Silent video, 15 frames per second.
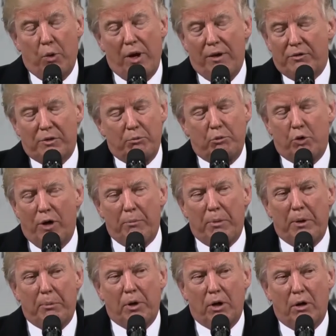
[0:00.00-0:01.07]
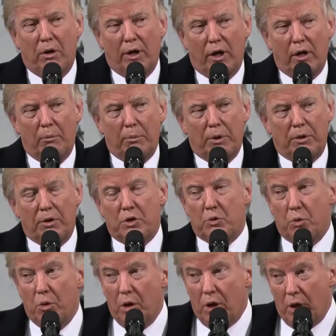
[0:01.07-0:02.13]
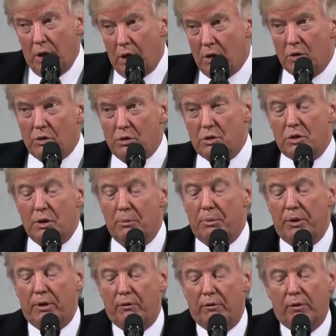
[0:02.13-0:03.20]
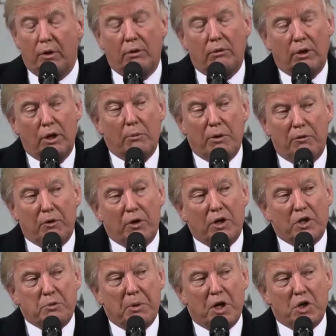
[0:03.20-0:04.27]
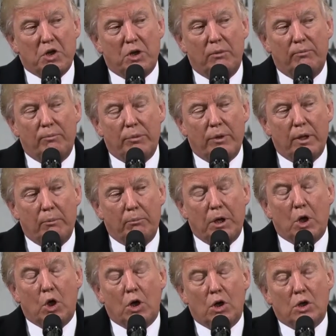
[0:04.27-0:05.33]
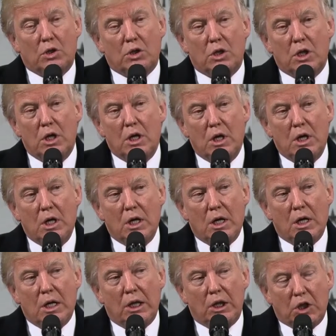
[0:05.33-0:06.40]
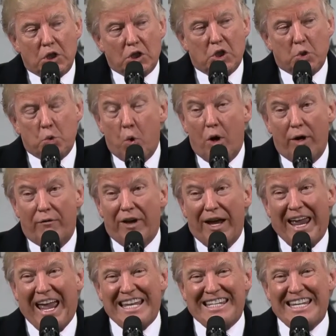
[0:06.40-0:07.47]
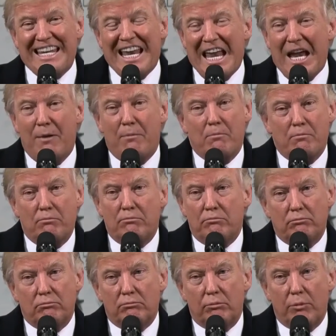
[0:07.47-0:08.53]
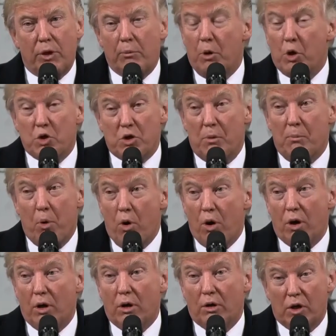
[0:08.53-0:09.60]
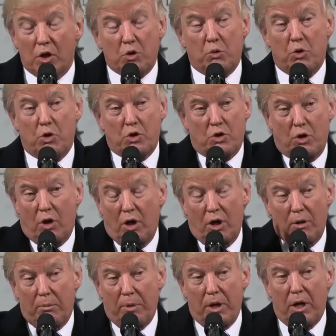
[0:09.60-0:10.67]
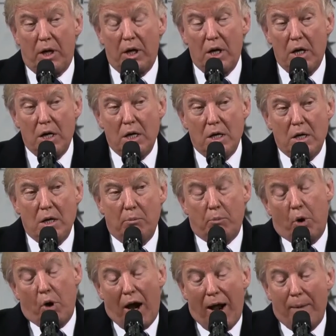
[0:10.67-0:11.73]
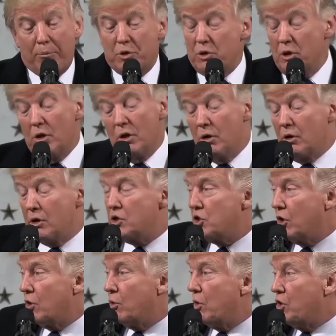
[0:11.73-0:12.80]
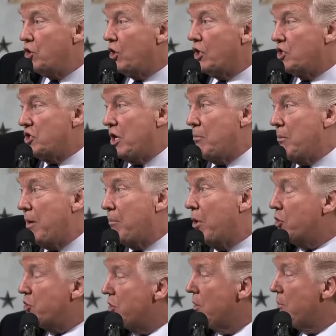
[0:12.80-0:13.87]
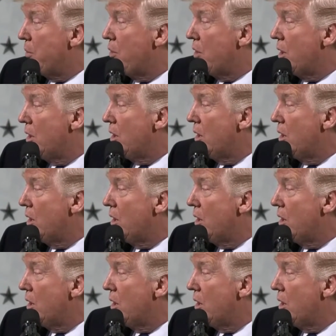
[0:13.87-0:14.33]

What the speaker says: we have some great people going in, but this one is something going to be very special because this is one, if I had to name the most important, this would certainly be perhaps, you know, in certain ways you could say my most important.